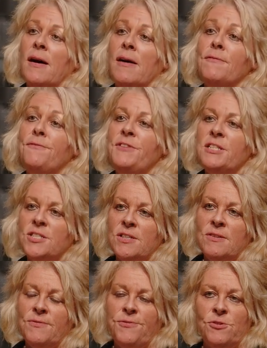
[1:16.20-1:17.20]
a
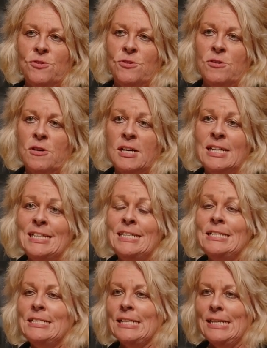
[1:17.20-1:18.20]
vision for an
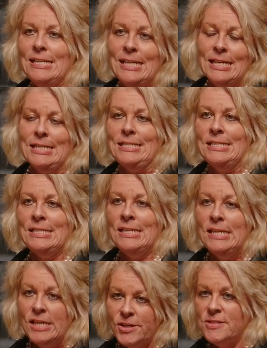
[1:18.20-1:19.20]
interconnected
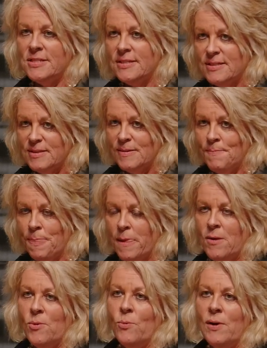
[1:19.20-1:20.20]
ecosystem
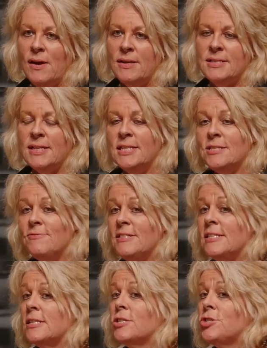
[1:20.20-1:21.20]
where data
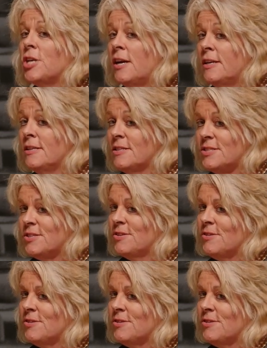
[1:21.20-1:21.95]
is exchanged,